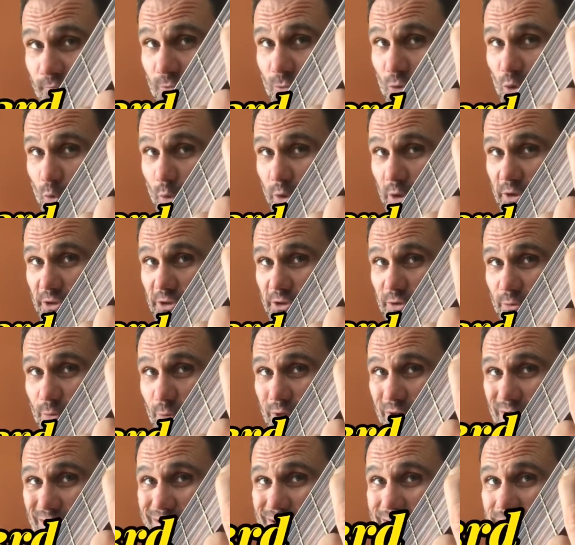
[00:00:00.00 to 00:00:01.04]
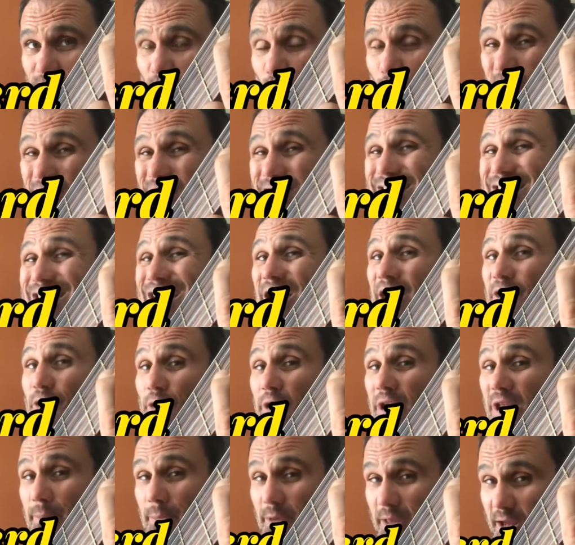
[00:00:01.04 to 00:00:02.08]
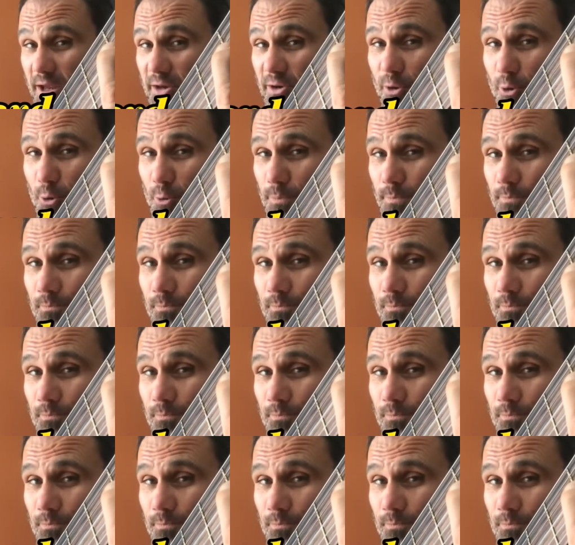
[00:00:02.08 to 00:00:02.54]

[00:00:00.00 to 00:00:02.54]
What is it? What is it? What's the other name of that note?